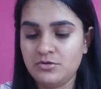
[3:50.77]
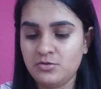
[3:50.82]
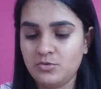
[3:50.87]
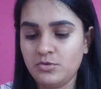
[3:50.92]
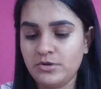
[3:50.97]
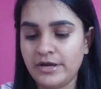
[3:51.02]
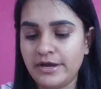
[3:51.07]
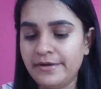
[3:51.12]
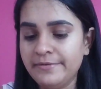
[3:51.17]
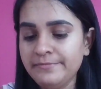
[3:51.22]

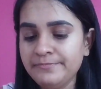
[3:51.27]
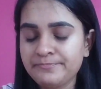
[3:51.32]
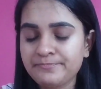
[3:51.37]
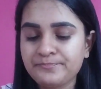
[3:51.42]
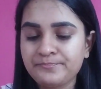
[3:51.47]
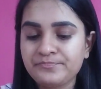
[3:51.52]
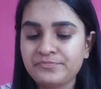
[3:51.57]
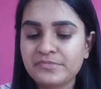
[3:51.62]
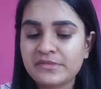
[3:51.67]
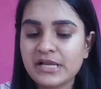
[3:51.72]
Okay,
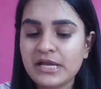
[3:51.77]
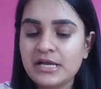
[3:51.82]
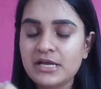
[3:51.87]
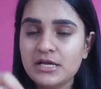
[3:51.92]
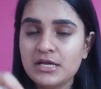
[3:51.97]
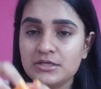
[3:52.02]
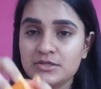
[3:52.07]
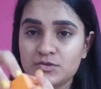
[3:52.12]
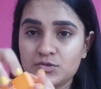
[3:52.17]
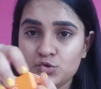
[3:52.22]

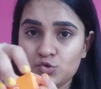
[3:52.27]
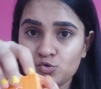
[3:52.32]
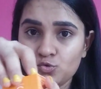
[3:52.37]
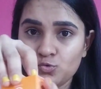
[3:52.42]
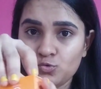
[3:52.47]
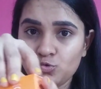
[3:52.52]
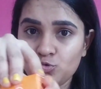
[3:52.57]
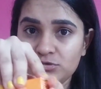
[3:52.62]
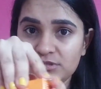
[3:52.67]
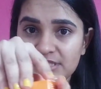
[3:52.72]

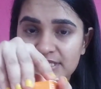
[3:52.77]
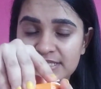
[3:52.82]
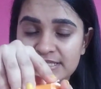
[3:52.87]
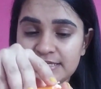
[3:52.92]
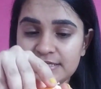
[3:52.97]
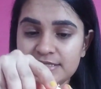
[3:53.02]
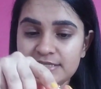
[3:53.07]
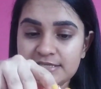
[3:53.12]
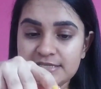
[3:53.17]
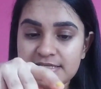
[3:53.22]
so this
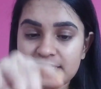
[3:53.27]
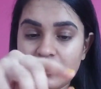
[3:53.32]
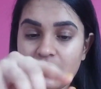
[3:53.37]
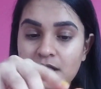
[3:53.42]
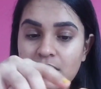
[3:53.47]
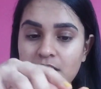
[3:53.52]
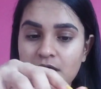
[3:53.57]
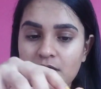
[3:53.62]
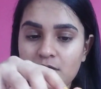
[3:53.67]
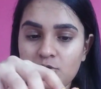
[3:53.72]
is
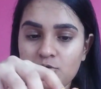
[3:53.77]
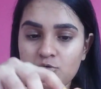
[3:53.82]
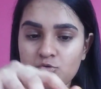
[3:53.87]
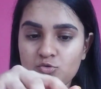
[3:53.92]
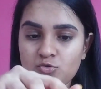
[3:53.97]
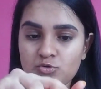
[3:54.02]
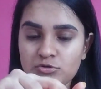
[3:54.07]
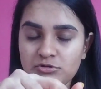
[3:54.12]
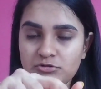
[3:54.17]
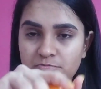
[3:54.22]

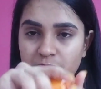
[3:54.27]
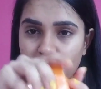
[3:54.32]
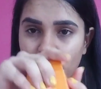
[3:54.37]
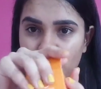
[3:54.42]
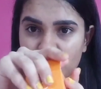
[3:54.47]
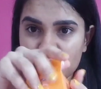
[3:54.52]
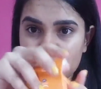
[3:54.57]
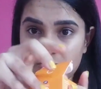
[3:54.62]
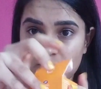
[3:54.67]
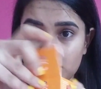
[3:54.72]
how the
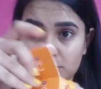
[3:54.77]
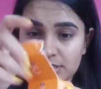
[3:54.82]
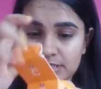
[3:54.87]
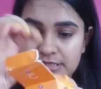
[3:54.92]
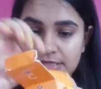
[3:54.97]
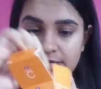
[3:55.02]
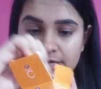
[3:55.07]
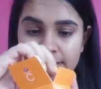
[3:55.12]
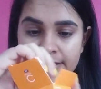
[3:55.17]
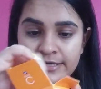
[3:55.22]
box
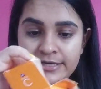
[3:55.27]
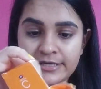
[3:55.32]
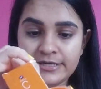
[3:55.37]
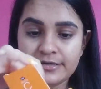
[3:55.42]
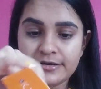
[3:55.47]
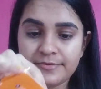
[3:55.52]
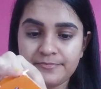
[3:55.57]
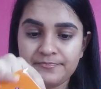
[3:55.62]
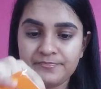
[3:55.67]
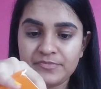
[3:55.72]
looks
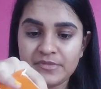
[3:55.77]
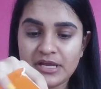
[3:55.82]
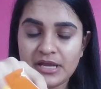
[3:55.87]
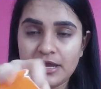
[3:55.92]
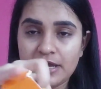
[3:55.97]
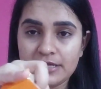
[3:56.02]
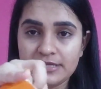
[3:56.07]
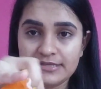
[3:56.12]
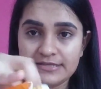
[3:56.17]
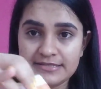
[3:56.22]
like,
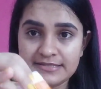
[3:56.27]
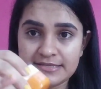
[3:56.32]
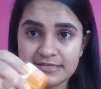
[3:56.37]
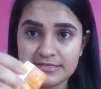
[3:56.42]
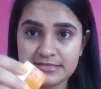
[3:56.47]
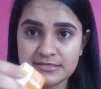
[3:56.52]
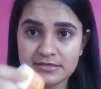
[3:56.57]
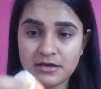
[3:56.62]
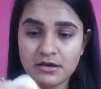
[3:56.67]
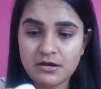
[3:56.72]
and this
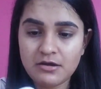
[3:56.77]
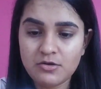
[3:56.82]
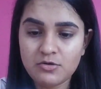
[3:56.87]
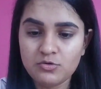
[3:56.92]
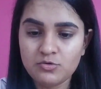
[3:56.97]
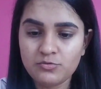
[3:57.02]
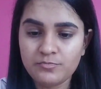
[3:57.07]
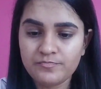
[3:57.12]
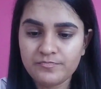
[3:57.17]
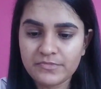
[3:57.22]
is
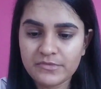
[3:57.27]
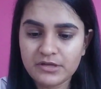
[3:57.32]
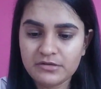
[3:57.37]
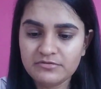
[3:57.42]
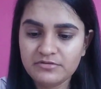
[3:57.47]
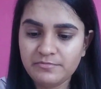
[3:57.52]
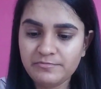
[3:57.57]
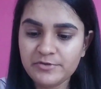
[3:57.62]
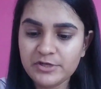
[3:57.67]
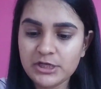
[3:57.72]
how
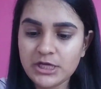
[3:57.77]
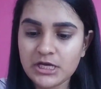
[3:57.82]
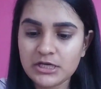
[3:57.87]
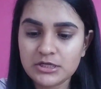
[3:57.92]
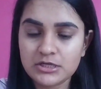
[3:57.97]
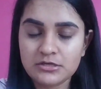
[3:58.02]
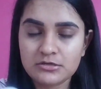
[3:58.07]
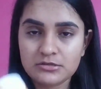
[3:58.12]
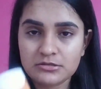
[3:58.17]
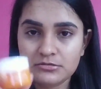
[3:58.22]
the
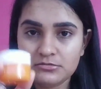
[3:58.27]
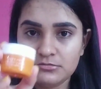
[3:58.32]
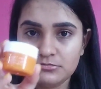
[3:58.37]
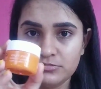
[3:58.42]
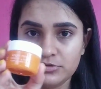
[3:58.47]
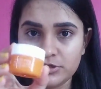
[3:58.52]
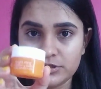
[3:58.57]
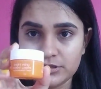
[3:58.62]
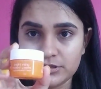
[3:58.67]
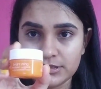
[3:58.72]
product
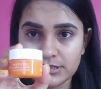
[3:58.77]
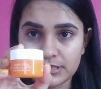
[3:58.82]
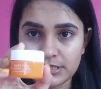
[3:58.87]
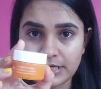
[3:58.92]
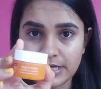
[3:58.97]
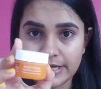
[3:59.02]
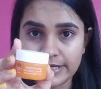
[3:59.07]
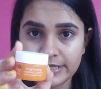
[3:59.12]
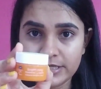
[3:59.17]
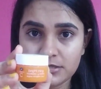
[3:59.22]
looks
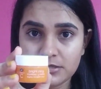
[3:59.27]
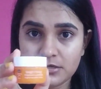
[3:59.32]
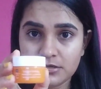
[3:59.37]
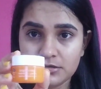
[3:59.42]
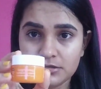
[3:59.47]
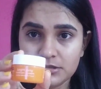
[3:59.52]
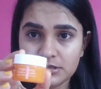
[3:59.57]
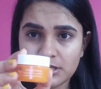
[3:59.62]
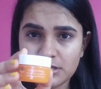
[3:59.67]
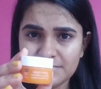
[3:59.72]
like.
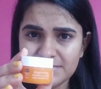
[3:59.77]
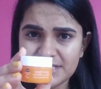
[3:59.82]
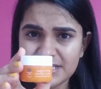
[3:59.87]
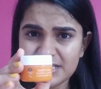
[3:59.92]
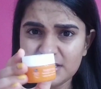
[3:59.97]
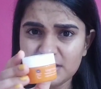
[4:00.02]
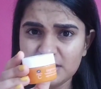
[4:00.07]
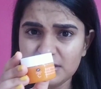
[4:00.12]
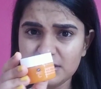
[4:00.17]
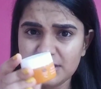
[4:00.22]
It comes
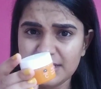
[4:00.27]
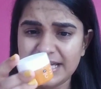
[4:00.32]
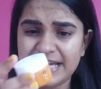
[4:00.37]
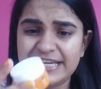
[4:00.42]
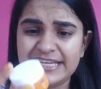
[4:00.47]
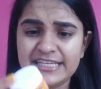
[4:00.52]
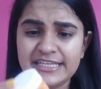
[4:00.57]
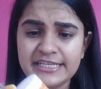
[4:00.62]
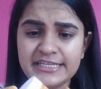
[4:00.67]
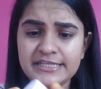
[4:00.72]
in a
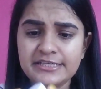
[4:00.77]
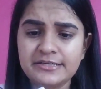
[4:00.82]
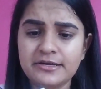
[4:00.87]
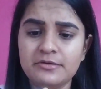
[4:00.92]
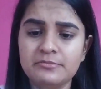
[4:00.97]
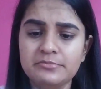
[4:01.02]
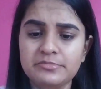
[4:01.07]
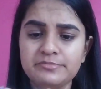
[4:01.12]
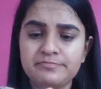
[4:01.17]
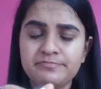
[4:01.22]
tiny
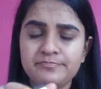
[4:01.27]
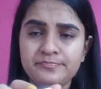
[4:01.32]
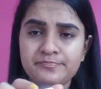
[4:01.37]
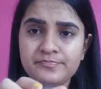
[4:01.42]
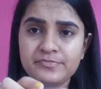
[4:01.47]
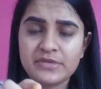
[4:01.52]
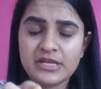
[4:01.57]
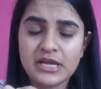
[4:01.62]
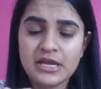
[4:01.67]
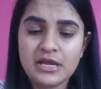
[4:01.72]
tub,
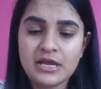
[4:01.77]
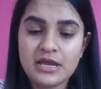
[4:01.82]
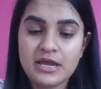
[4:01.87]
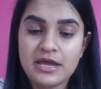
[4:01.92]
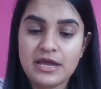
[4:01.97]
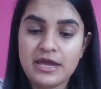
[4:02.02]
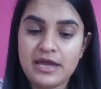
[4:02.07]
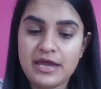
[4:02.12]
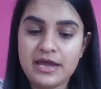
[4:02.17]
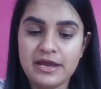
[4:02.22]

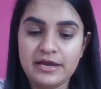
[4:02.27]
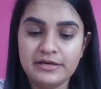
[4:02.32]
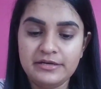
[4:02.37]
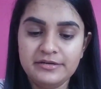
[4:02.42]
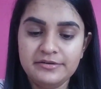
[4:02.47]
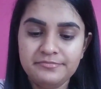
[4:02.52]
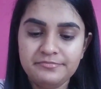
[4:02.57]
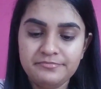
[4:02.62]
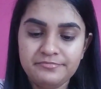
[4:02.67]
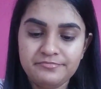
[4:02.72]

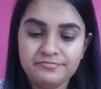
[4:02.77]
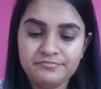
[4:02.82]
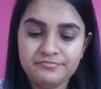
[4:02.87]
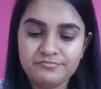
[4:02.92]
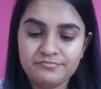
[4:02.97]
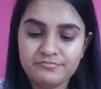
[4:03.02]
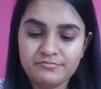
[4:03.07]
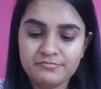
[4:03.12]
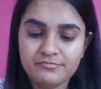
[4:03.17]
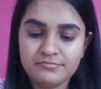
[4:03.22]
and
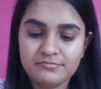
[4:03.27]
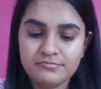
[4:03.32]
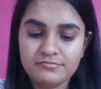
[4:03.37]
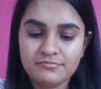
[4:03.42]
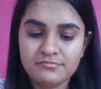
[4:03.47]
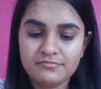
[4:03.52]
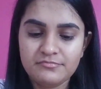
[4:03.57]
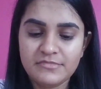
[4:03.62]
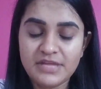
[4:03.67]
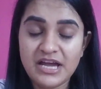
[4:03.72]

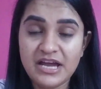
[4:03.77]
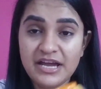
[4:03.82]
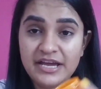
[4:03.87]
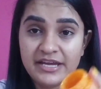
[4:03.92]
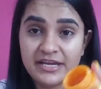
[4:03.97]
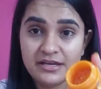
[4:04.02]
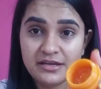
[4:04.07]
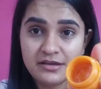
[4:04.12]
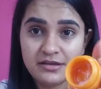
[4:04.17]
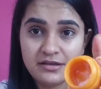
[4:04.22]

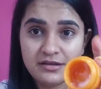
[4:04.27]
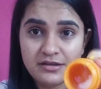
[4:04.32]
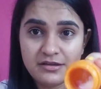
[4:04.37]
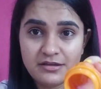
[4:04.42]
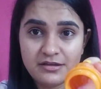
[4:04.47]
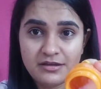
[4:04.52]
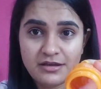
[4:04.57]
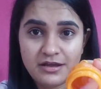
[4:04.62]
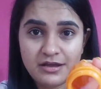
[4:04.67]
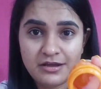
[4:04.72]
I
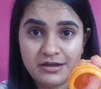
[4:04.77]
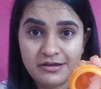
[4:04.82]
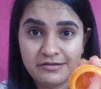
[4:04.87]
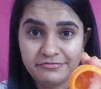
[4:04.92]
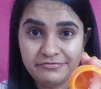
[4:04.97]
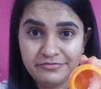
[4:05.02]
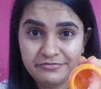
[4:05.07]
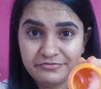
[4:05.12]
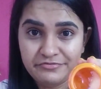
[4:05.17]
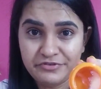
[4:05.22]

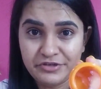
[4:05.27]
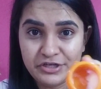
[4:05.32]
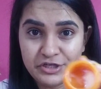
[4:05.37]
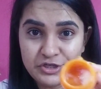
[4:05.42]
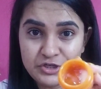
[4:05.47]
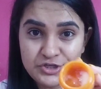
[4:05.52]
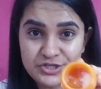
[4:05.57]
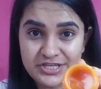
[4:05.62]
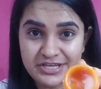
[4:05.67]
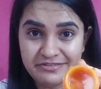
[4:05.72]
have
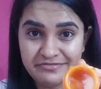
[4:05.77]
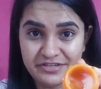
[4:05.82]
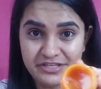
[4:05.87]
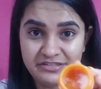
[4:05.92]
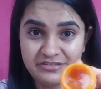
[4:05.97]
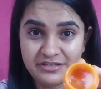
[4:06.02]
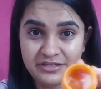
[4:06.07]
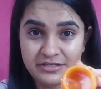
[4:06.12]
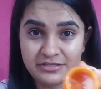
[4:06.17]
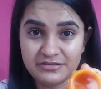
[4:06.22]
finished
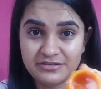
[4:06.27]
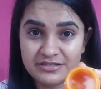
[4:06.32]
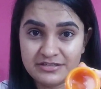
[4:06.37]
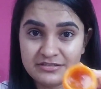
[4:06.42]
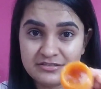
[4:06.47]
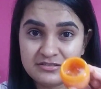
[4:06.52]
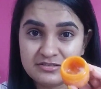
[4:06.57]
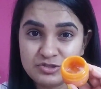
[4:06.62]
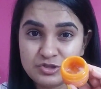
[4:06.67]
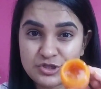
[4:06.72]
everything.
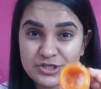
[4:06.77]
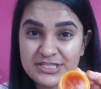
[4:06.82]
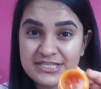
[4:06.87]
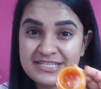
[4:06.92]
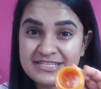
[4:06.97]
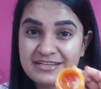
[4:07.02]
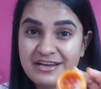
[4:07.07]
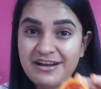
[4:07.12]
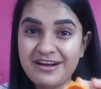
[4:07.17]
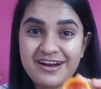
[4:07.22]
There is
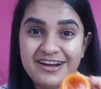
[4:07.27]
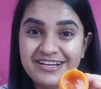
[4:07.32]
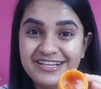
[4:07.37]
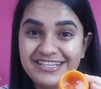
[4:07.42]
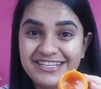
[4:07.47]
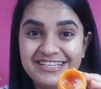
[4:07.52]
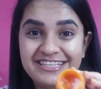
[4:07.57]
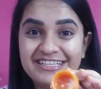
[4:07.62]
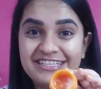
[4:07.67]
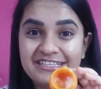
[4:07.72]
just
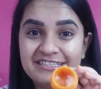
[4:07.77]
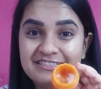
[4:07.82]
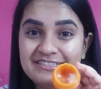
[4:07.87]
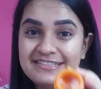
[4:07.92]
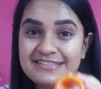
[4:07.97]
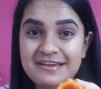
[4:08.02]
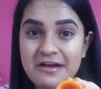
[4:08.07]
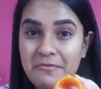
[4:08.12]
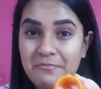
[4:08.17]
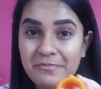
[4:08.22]
hardly
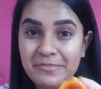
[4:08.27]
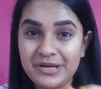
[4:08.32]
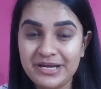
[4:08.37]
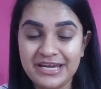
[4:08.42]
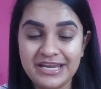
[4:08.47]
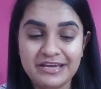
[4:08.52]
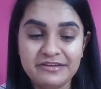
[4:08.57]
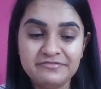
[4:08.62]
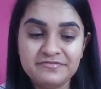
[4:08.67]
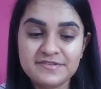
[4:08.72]
some
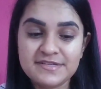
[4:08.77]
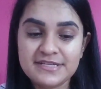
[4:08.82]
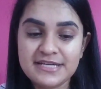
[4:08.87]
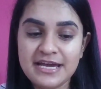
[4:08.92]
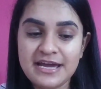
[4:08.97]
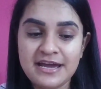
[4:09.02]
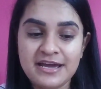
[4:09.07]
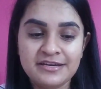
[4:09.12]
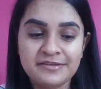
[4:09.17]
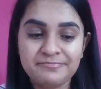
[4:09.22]
left,
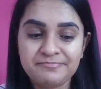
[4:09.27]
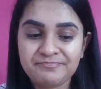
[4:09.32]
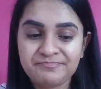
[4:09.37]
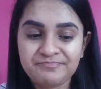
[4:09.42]
and